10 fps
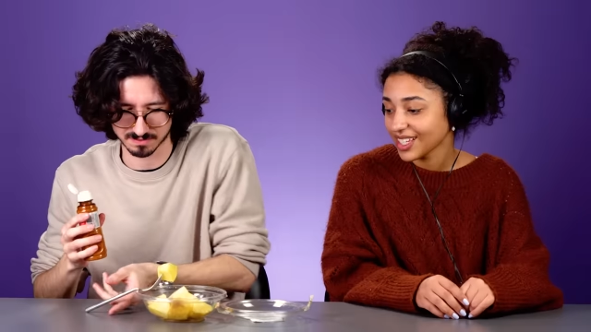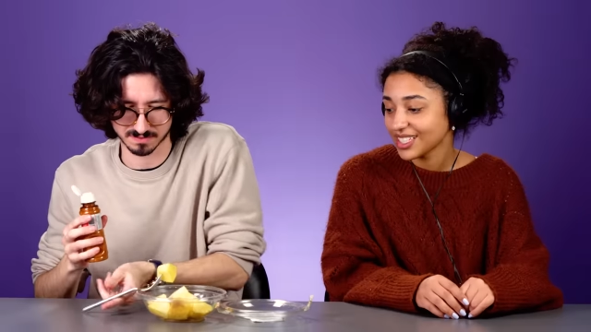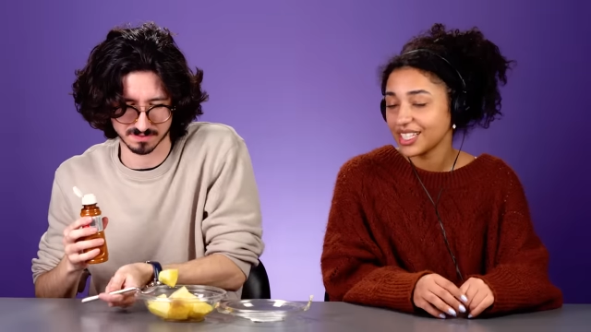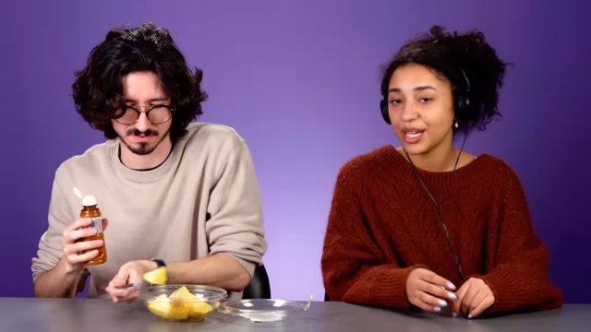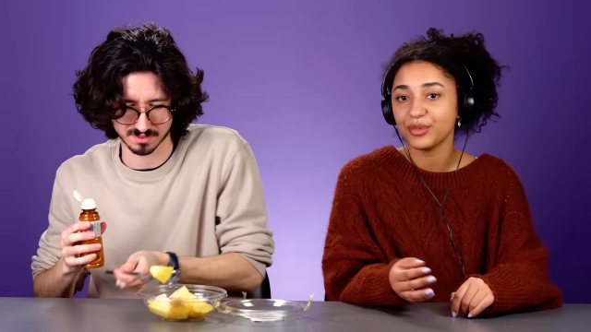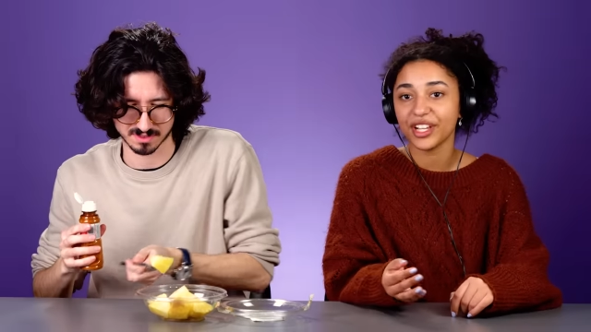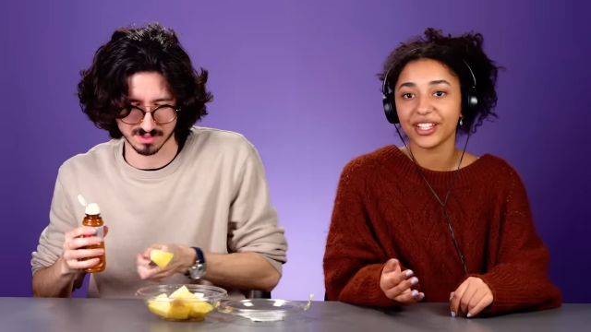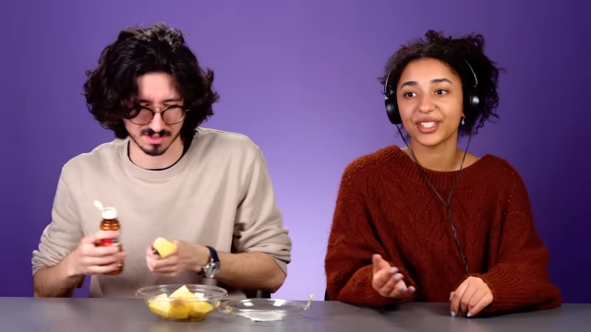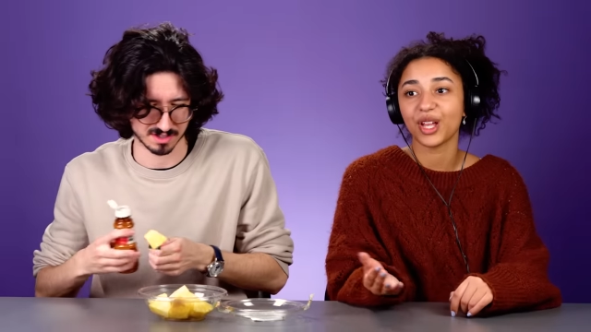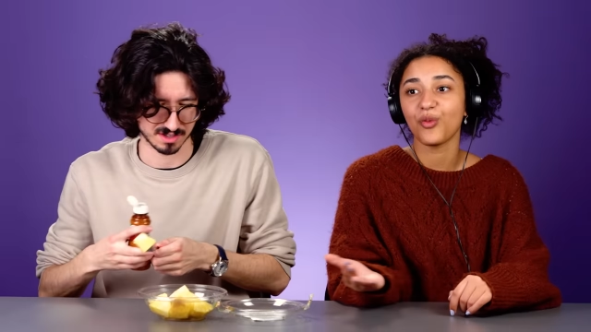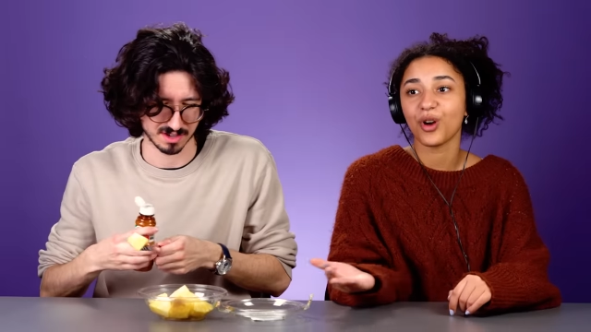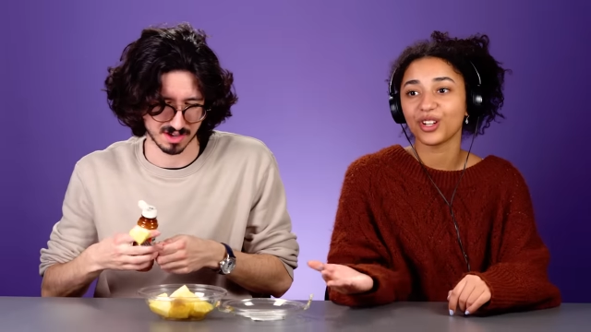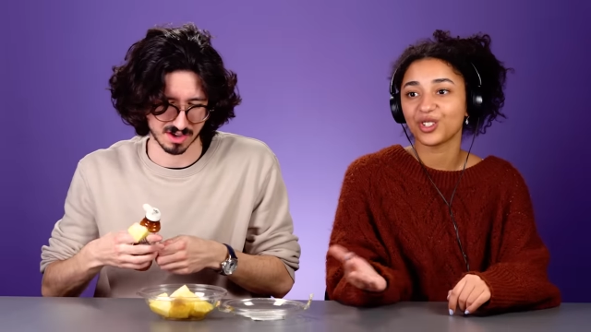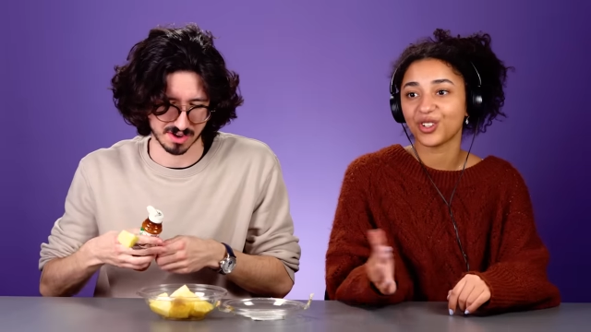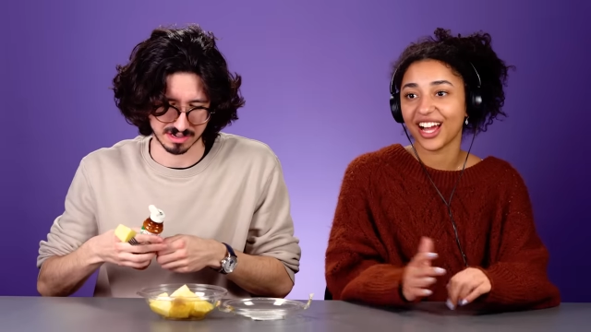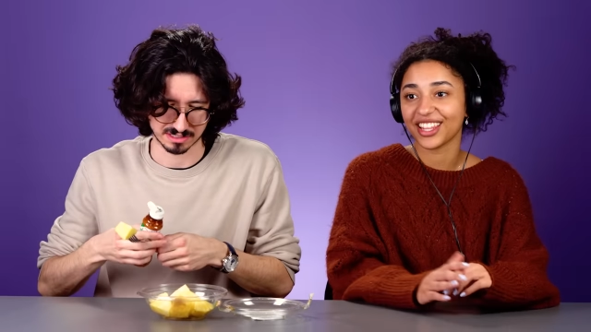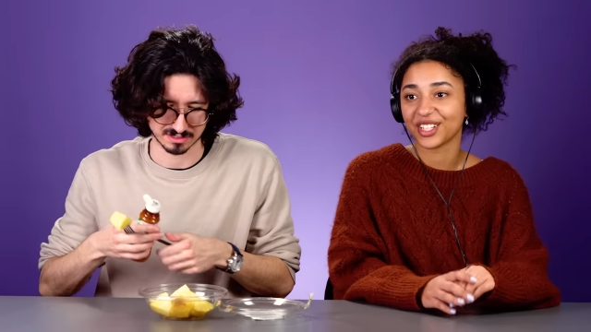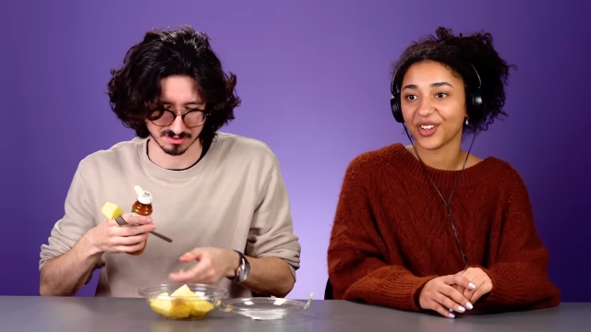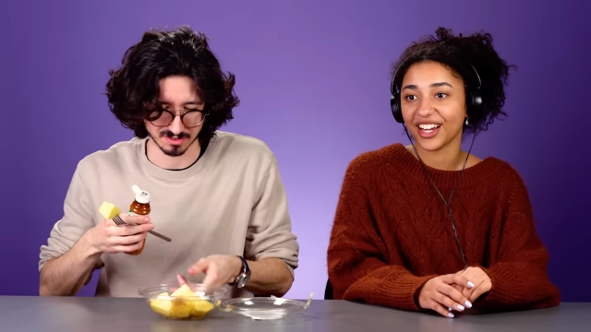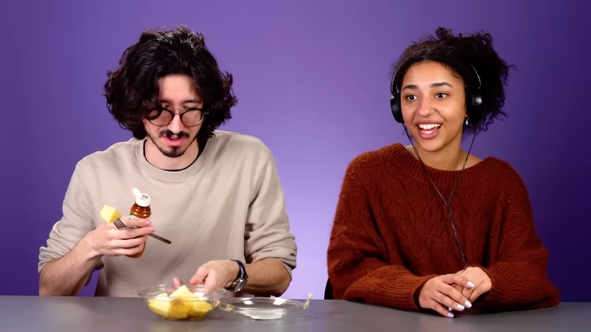Speaker 1: See, I'm jealous because I want to try
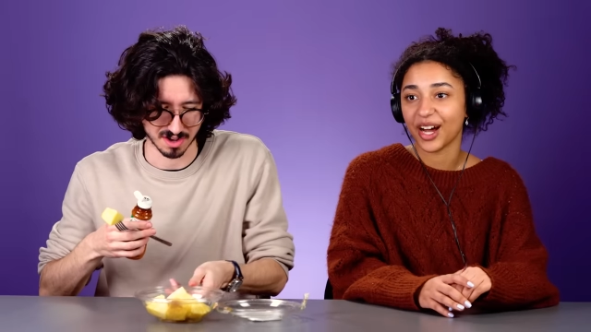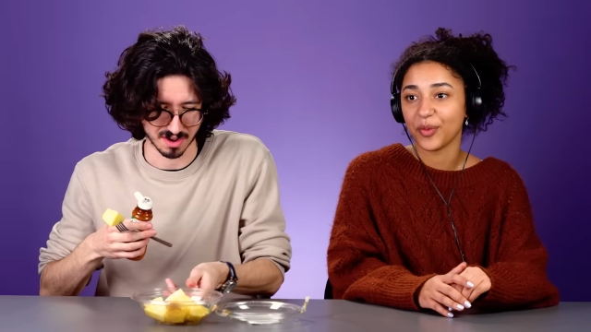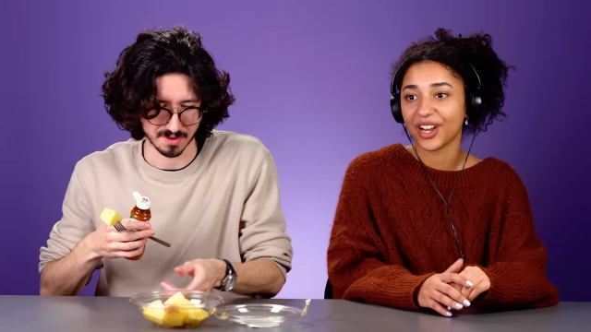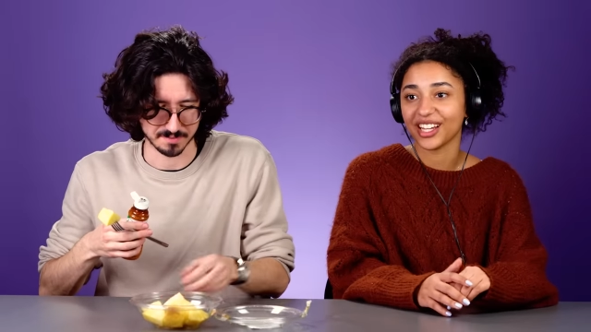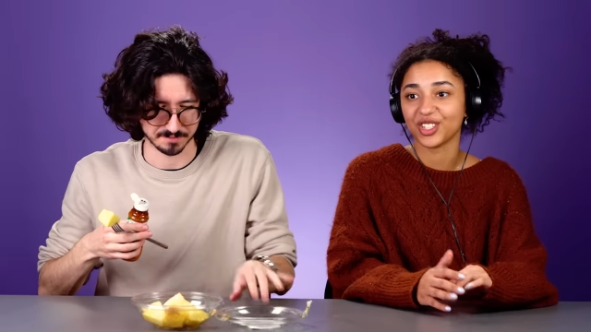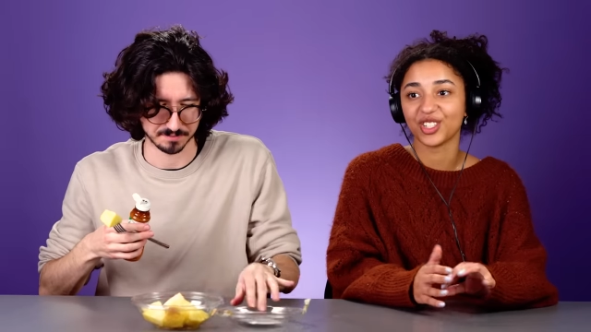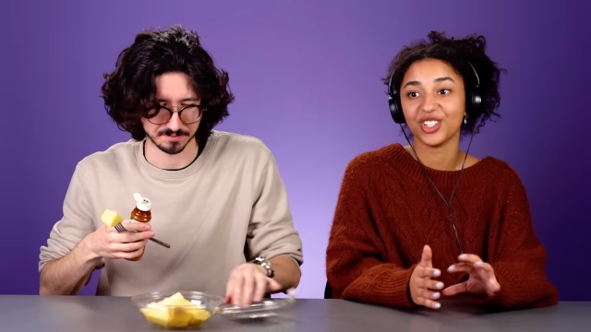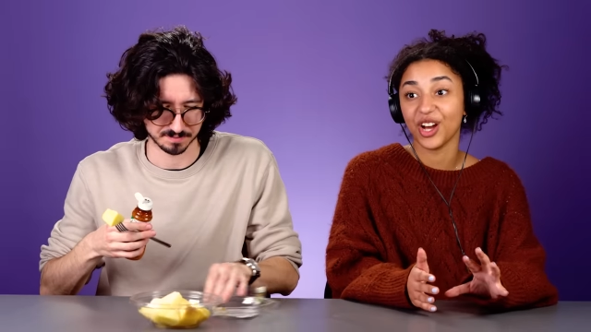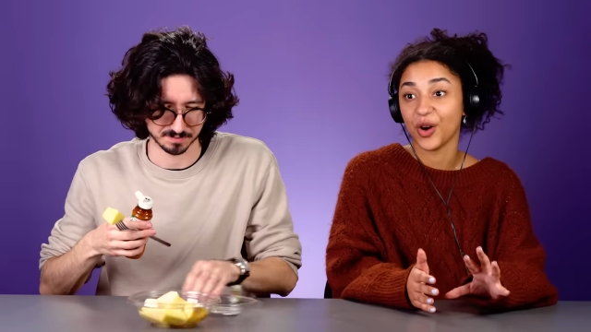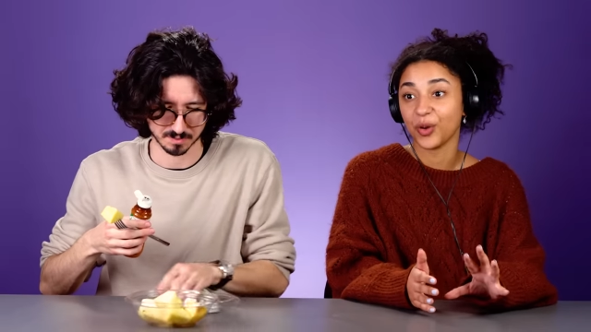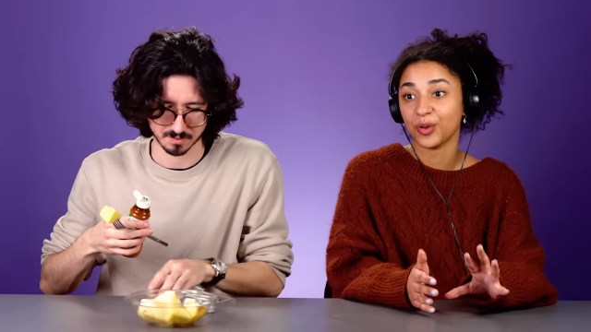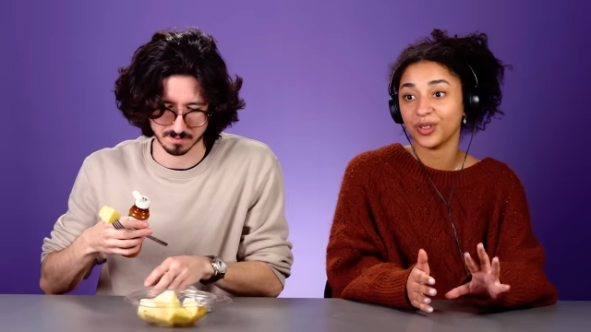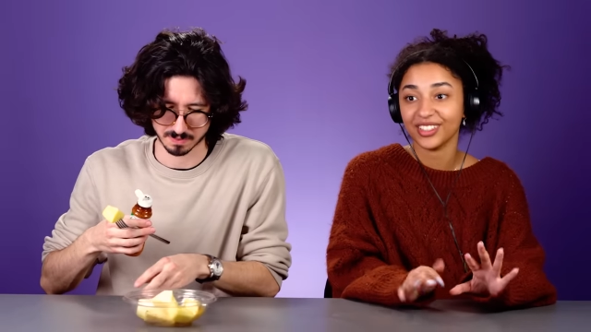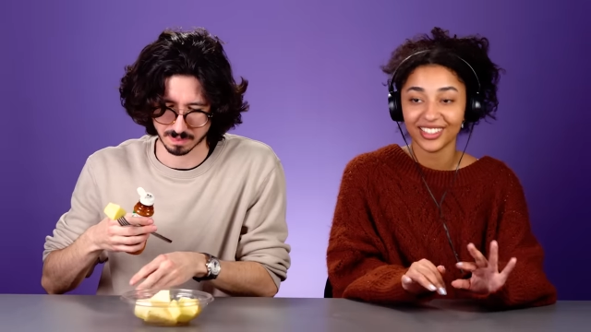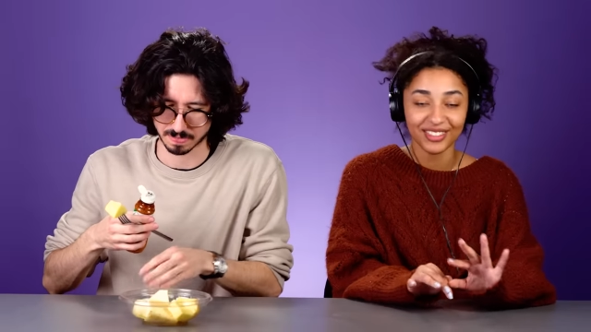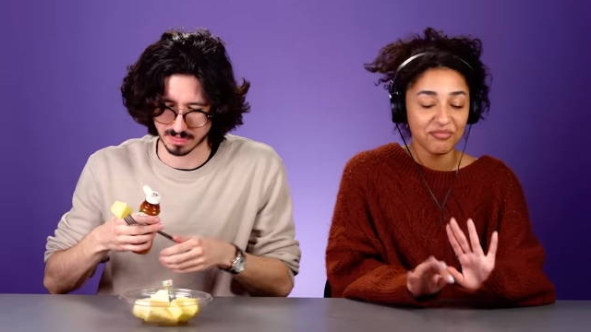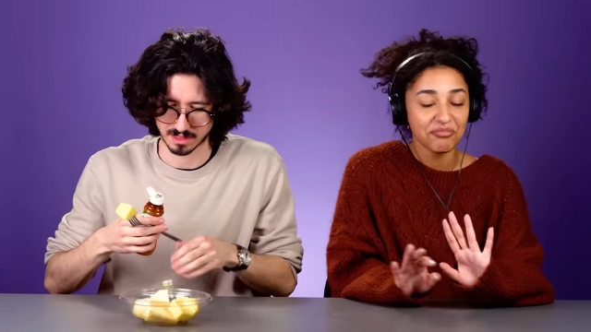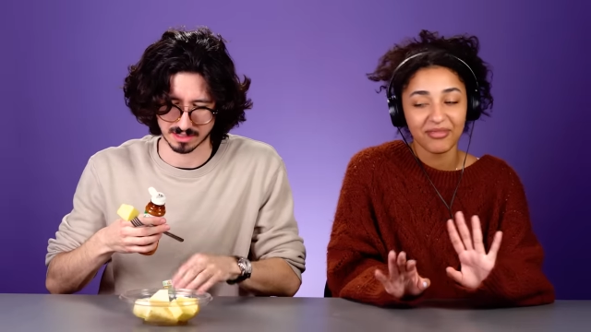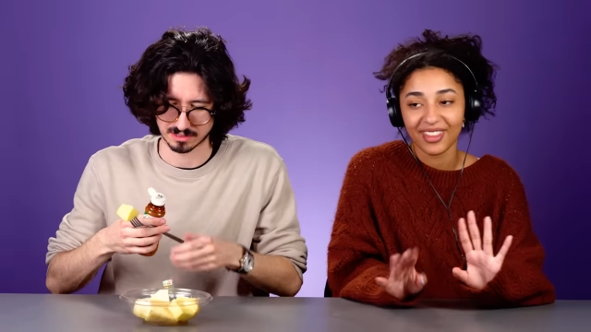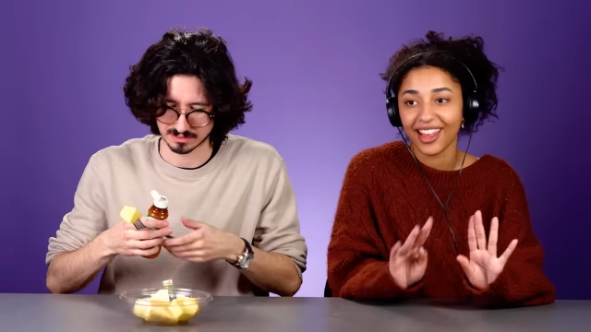this right now, but I just know
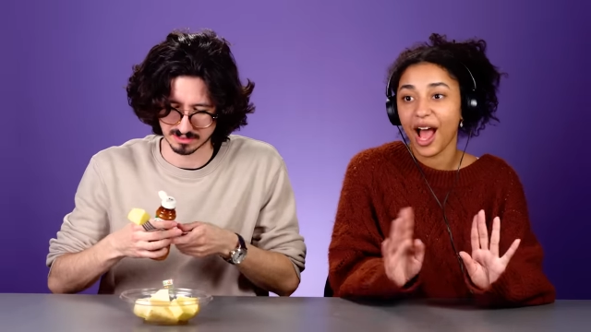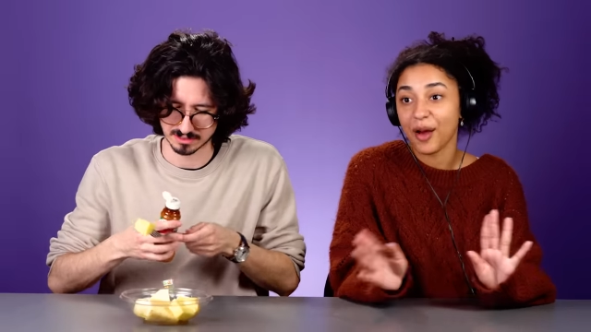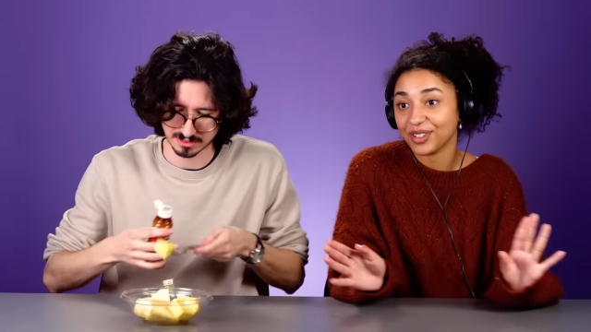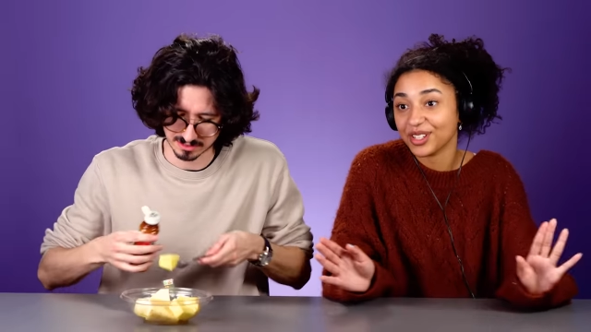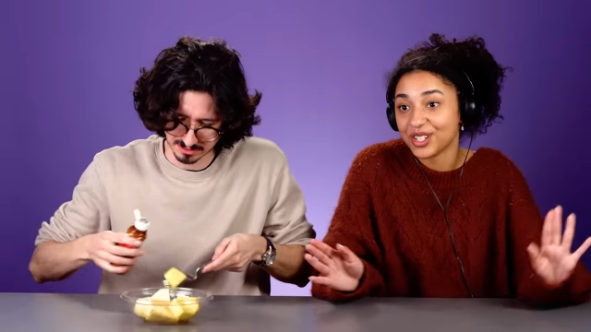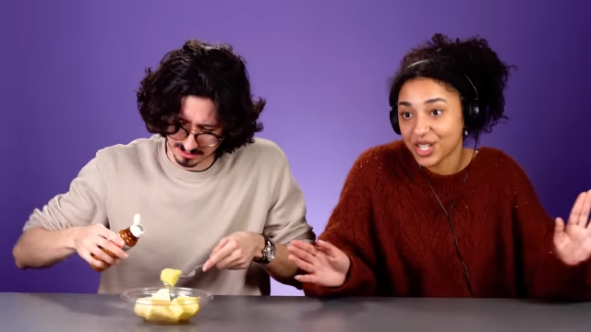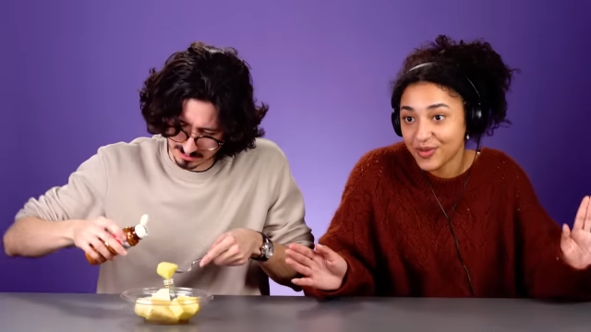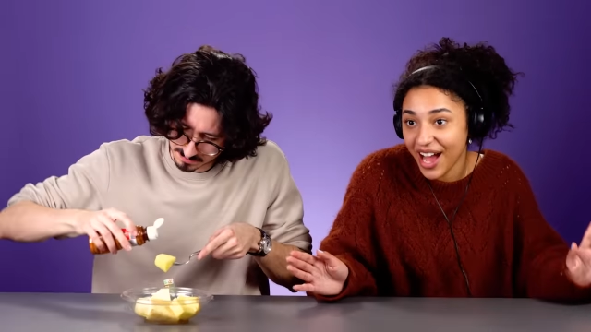I'm allergic to